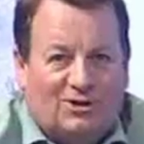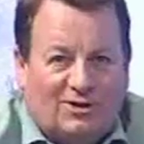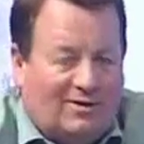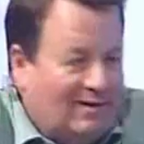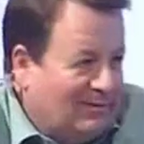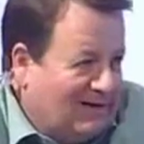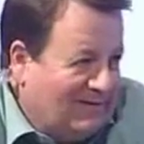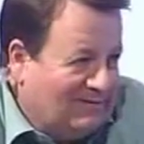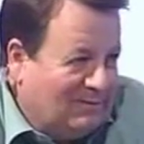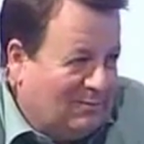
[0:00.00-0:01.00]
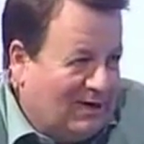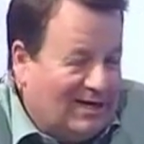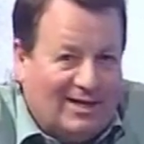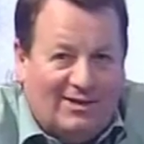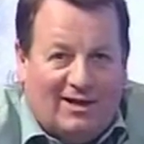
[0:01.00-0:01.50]
John, I'm going to have to
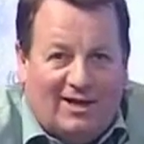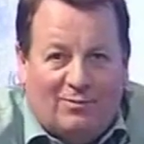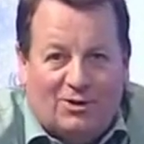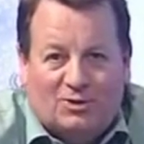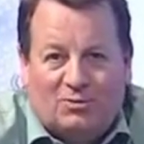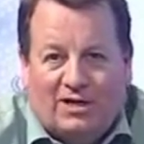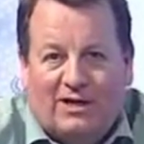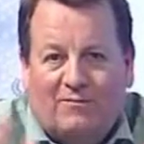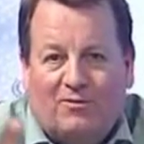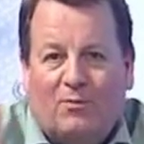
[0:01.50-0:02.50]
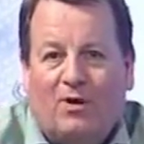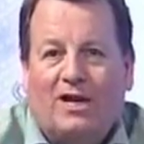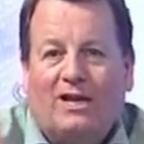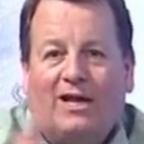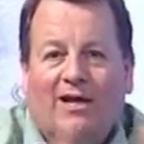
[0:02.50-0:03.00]
break in there because we're going for a
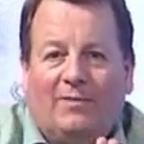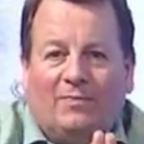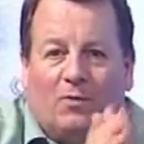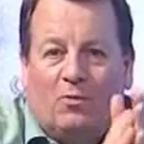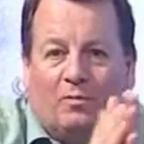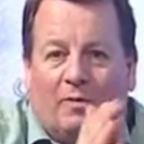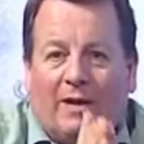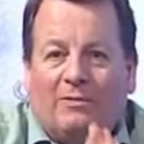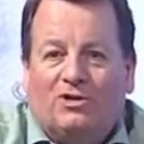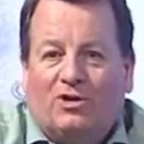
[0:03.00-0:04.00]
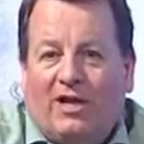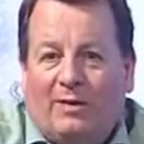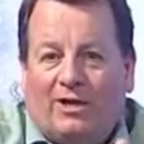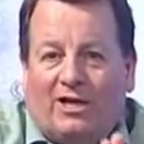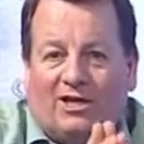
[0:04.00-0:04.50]
break now. We'll be back with John
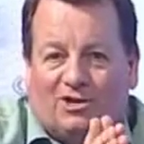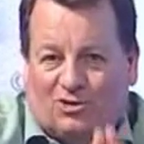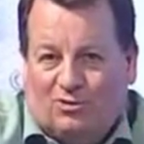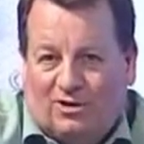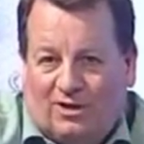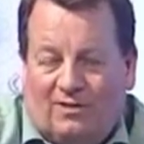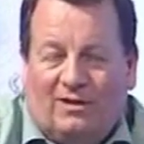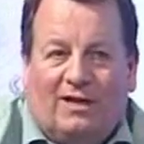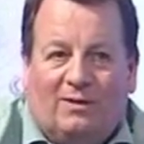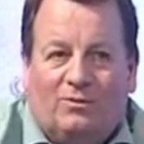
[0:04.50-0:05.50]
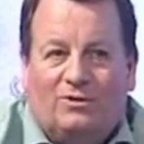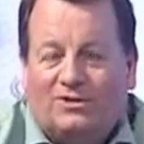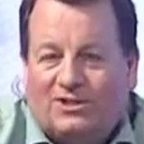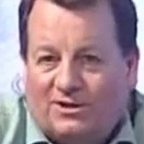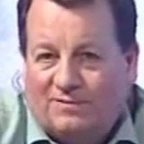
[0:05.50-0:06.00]
Hemming here shortly, and
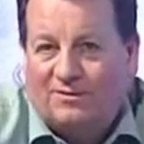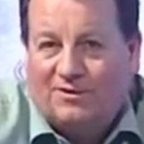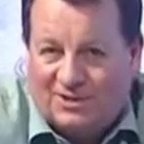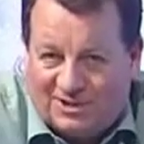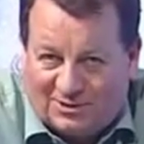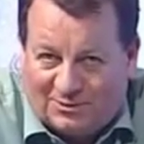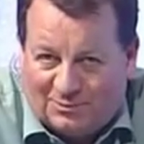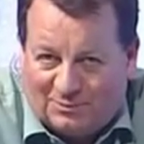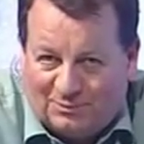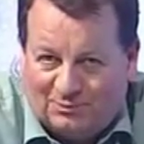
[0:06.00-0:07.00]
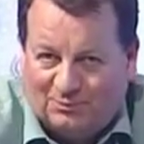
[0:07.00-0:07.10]
we'll see you very soon.